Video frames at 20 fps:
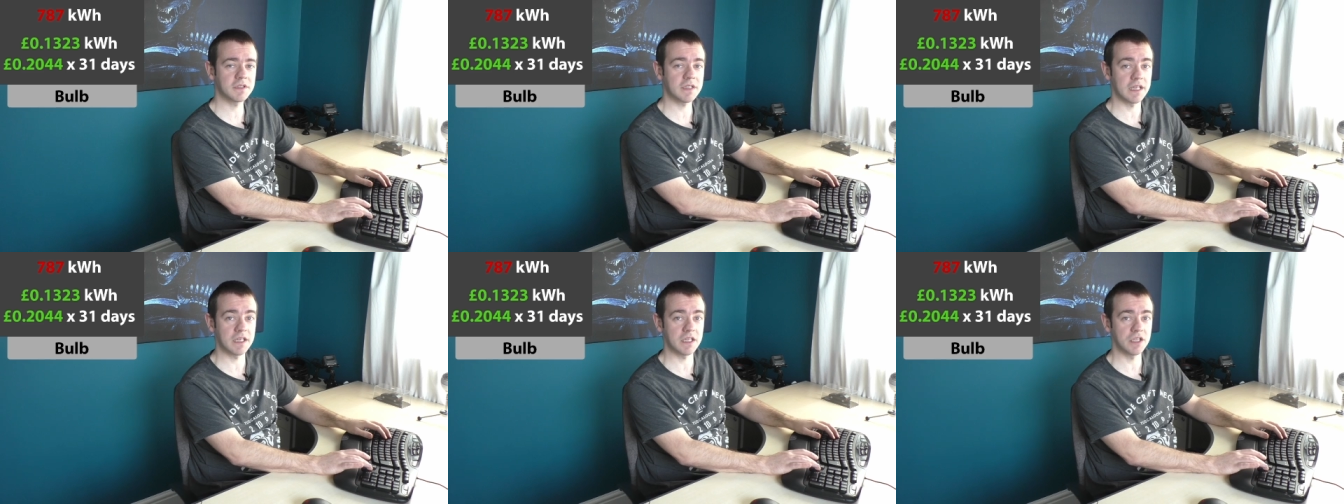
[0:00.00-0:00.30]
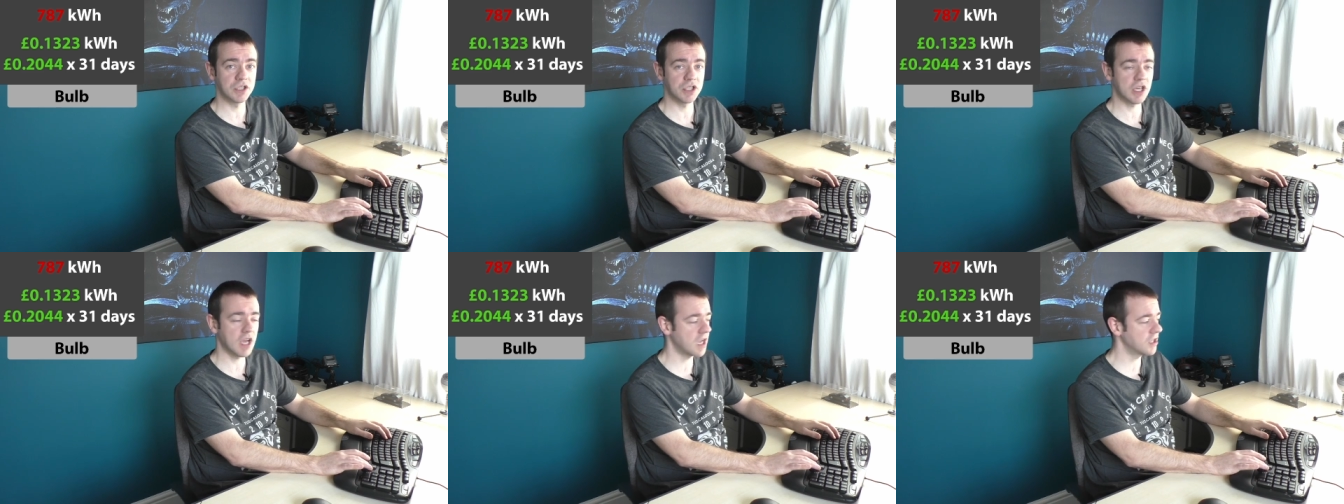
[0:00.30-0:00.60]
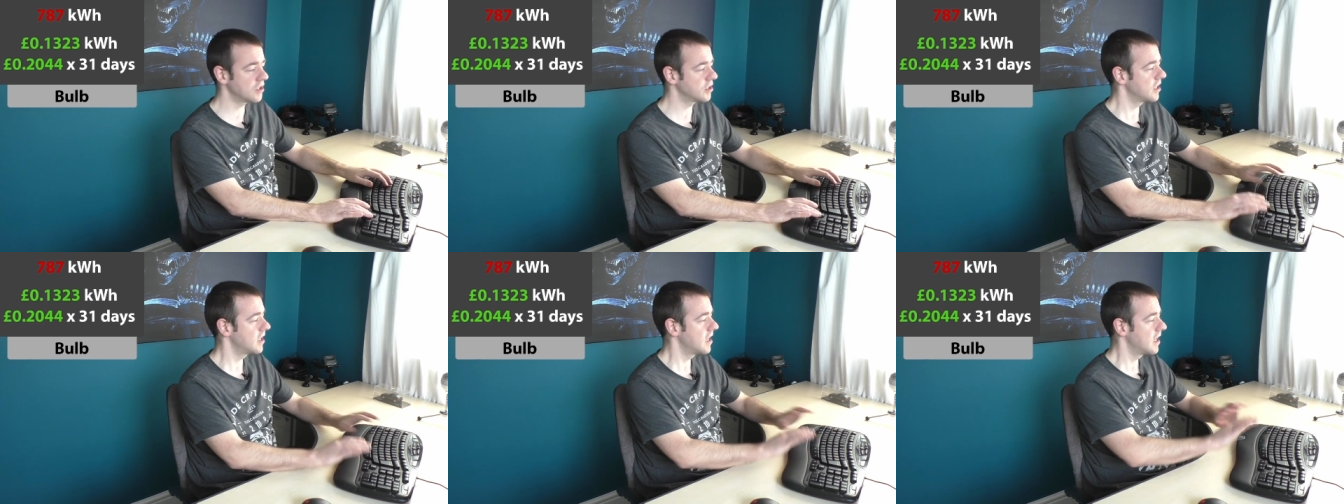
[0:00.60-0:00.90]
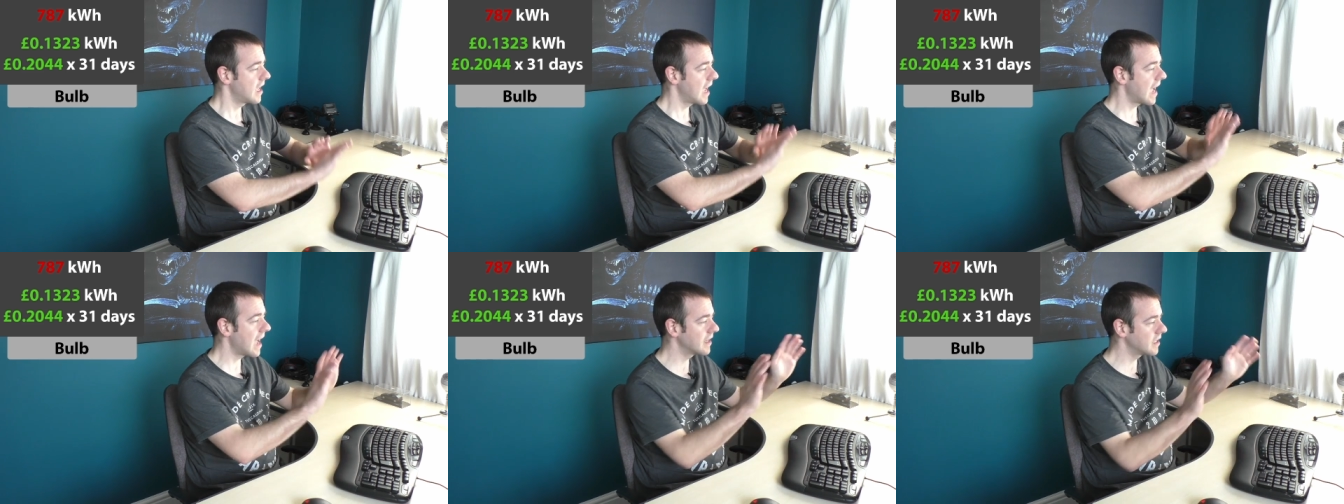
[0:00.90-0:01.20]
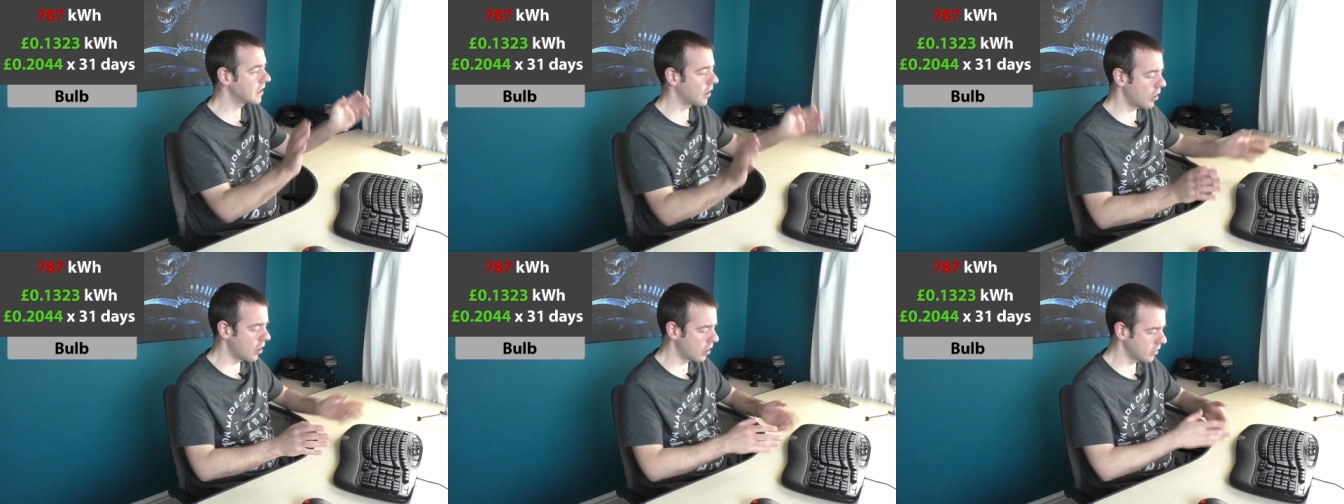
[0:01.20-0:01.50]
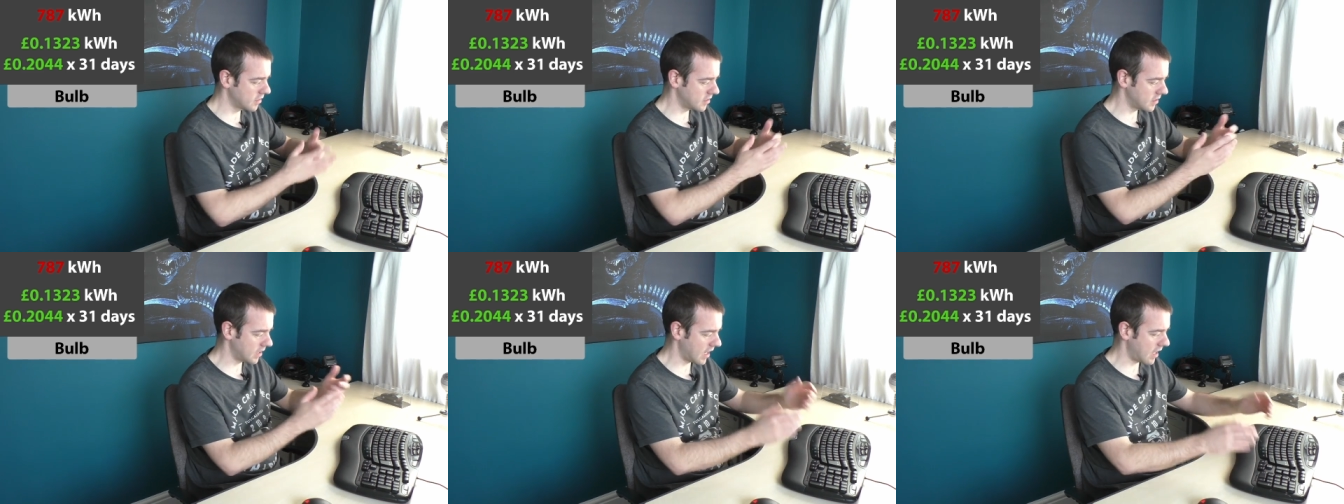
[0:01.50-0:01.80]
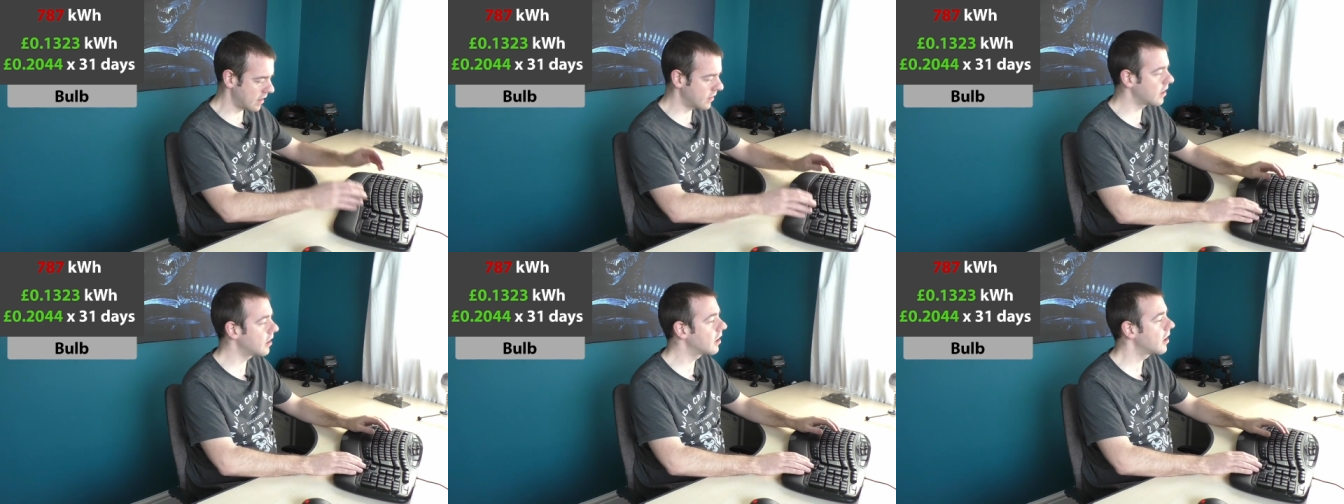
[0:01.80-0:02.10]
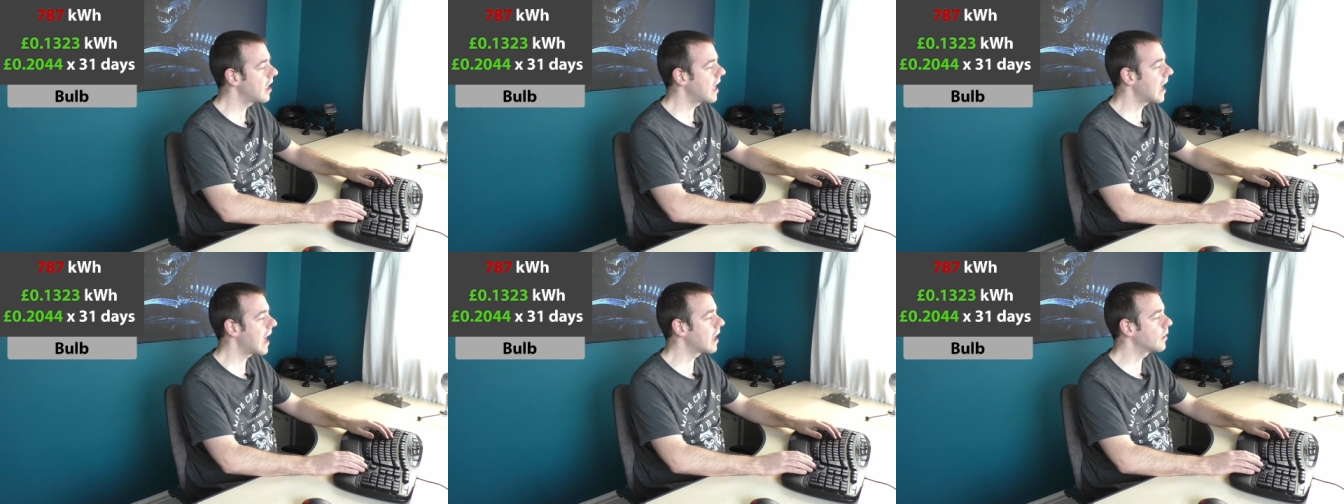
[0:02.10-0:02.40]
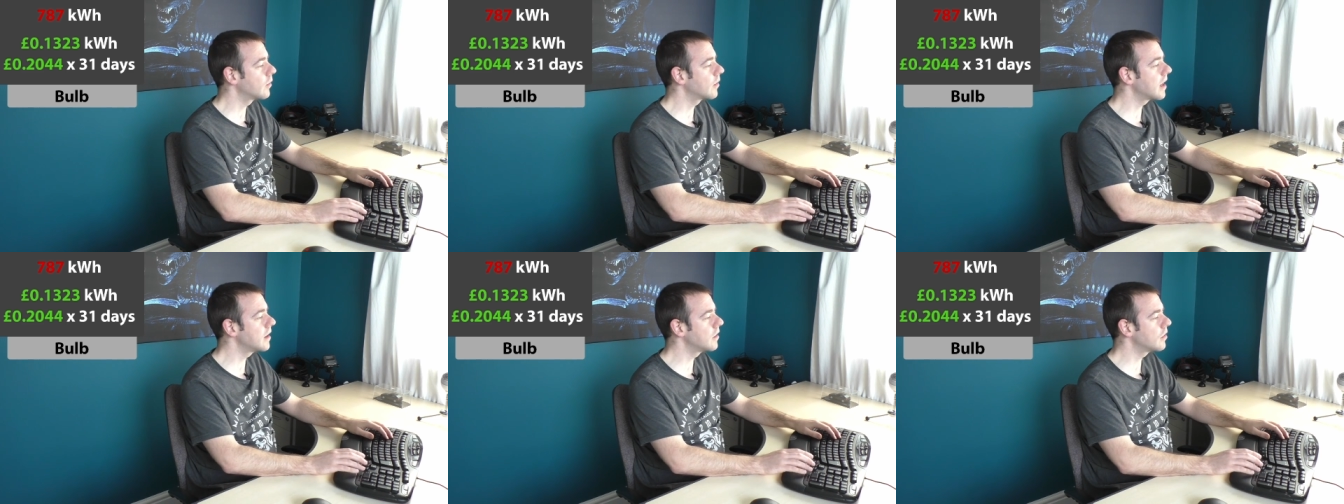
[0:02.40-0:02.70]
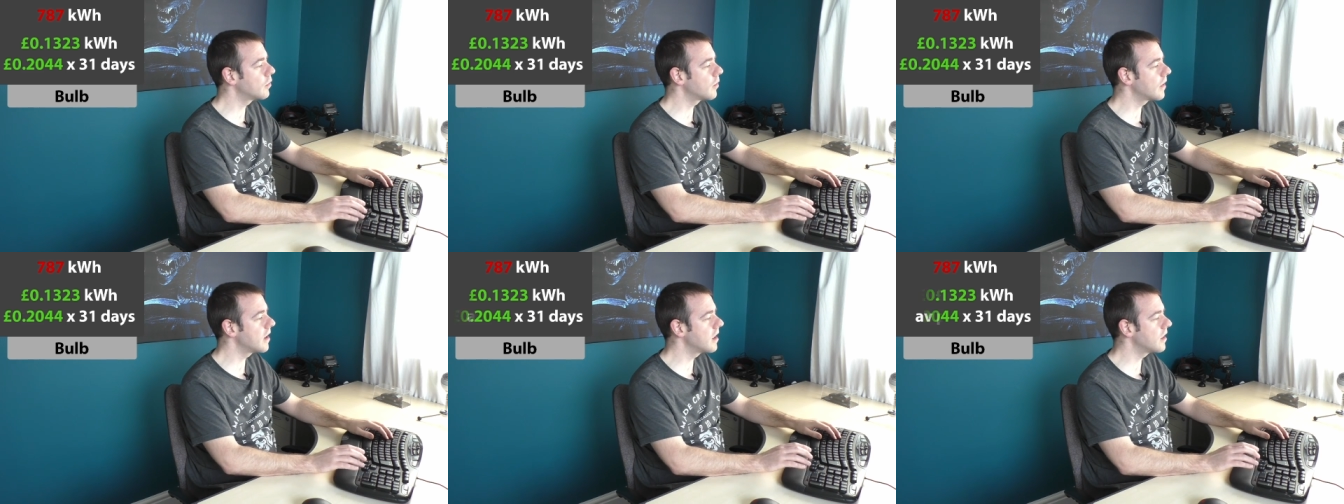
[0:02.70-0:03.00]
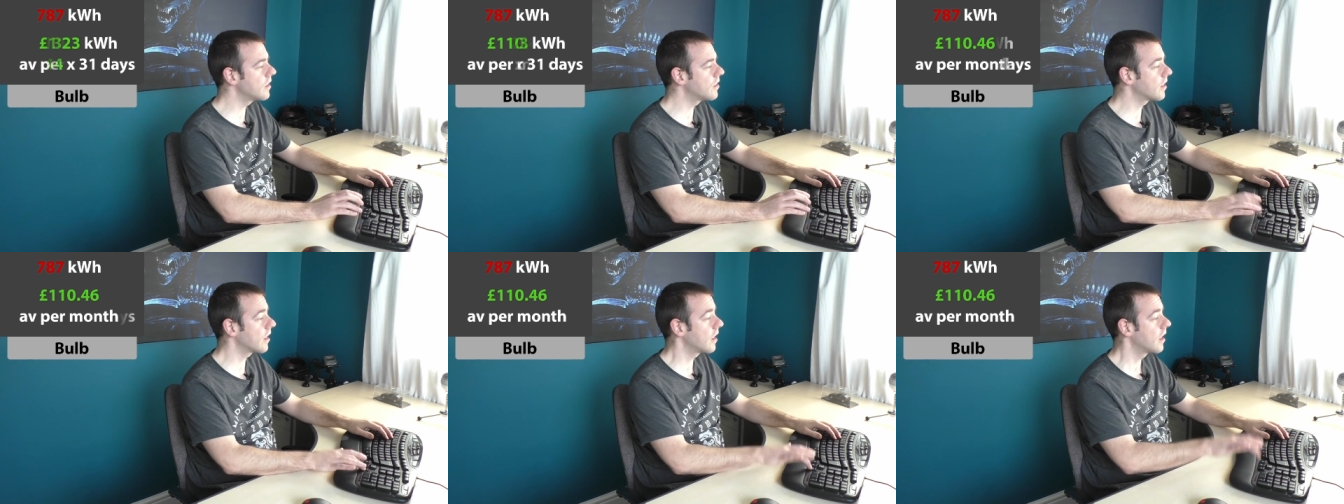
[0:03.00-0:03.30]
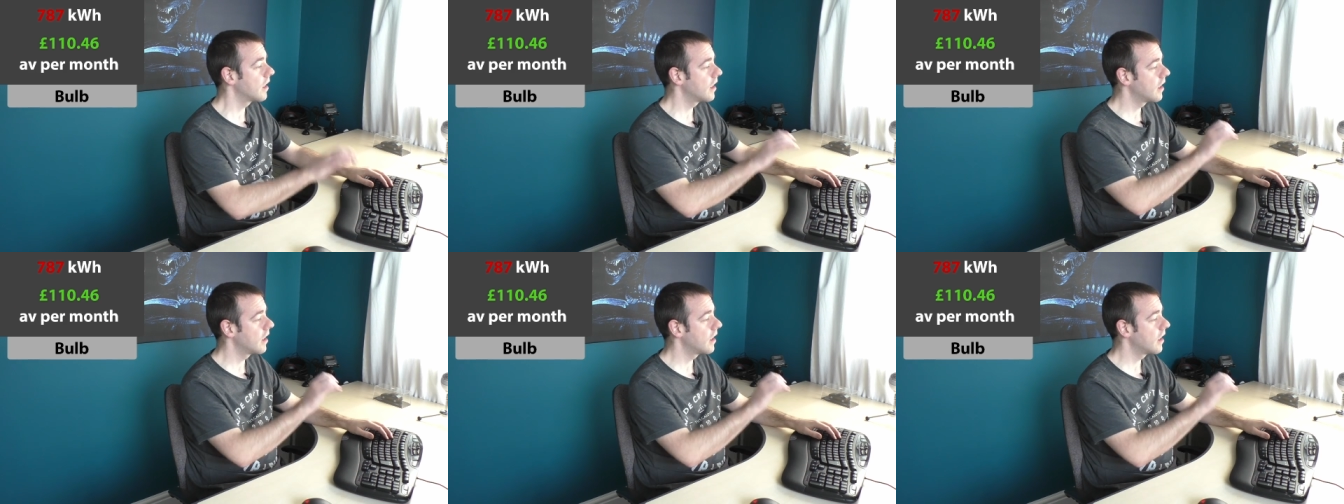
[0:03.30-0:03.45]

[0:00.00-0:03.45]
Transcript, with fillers: standing charge. Add it all together and we end up with